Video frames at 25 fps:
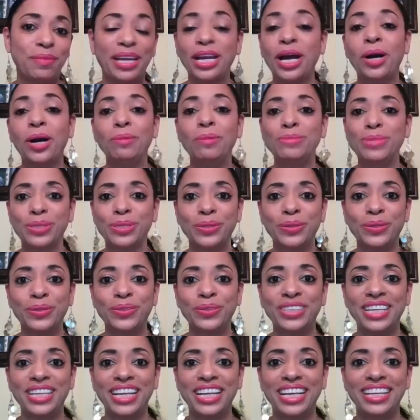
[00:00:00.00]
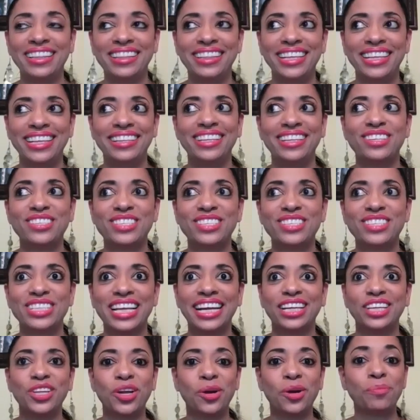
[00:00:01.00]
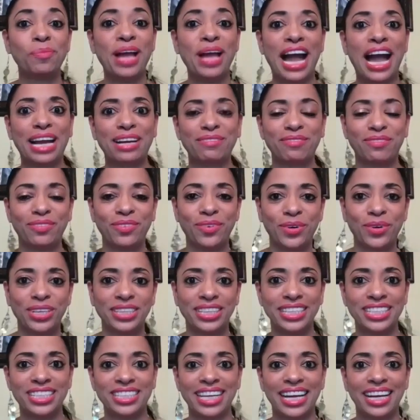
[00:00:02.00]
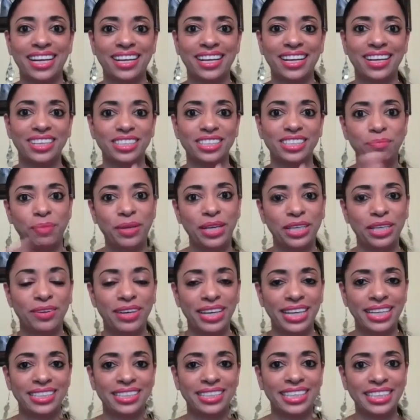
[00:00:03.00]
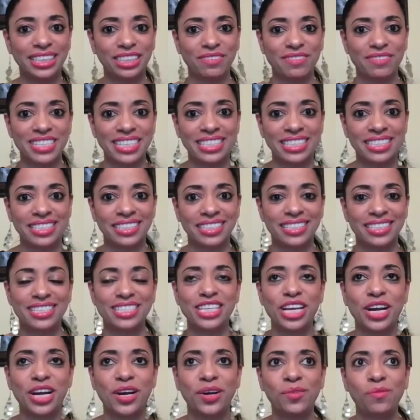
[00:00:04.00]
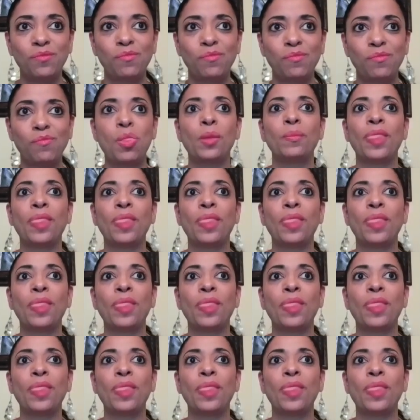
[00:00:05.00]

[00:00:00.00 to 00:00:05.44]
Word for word: being homeschooled, then there's like no back and forth. It's like, period, end of sentence. So